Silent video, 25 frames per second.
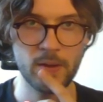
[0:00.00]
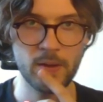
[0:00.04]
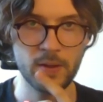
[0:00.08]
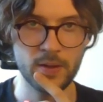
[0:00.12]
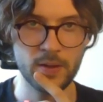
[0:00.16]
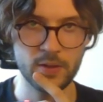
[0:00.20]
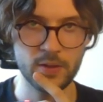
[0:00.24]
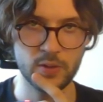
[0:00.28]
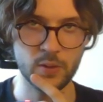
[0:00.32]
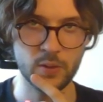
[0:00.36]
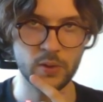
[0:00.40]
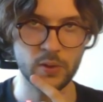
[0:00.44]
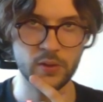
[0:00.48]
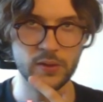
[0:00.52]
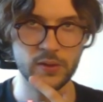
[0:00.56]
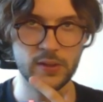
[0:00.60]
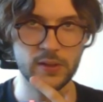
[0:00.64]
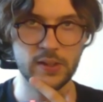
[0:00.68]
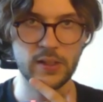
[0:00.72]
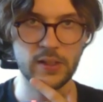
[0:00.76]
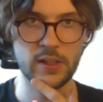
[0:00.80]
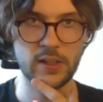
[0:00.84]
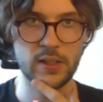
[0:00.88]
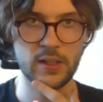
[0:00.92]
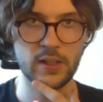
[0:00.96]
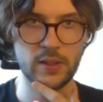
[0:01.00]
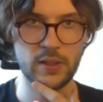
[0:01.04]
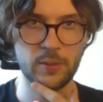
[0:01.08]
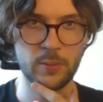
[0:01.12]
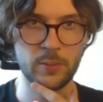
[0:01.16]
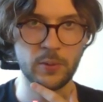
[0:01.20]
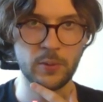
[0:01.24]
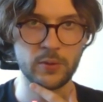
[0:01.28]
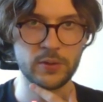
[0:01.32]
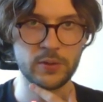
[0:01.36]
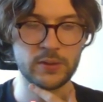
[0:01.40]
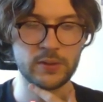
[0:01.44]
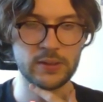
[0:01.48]
So we're gonna see our
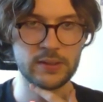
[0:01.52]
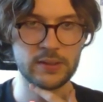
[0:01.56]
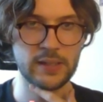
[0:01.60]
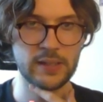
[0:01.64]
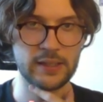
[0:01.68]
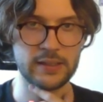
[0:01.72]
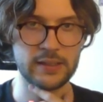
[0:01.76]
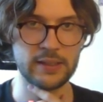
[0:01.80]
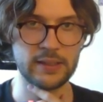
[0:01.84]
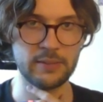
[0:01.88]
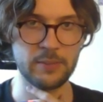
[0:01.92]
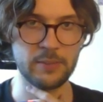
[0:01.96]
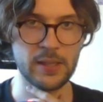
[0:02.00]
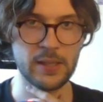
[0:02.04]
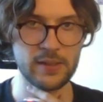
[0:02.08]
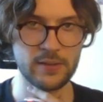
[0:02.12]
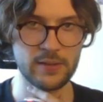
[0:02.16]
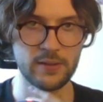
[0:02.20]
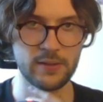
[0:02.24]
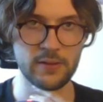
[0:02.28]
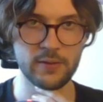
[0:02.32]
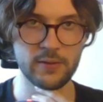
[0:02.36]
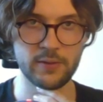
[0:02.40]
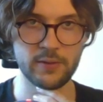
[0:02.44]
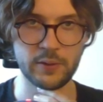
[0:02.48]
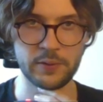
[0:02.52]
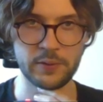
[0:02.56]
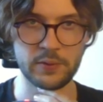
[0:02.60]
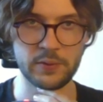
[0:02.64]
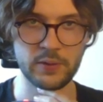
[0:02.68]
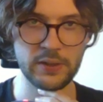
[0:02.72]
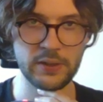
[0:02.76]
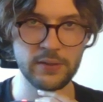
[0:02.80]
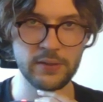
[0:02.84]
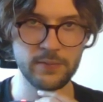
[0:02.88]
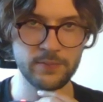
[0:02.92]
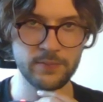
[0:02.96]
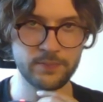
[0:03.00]
opponent attacking base here for
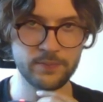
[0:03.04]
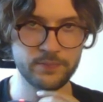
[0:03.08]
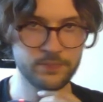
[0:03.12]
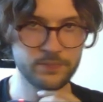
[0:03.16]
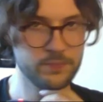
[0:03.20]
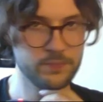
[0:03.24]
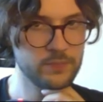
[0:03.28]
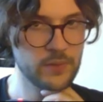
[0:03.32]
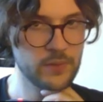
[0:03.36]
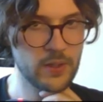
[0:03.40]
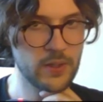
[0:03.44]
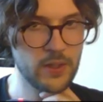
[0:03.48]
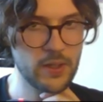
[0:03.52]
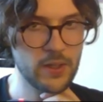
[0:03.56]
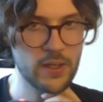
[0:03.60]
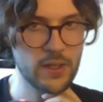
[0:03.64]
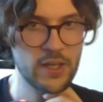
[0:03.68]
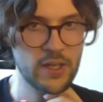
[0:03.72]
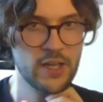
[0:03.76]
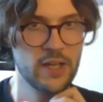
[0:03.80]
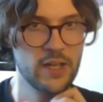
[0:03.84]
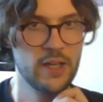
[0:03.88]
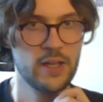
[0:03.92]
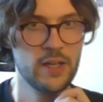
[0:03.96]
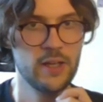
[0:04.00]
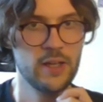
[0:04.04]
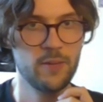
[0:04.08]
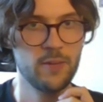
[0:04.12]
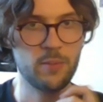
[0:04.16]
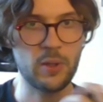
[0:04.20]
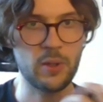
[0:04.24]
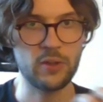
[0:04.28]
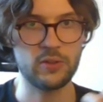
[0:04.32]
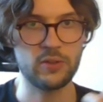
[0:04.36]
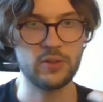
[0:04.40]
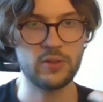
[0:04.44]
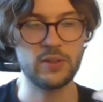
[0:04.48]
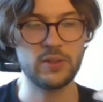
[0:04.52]
3, but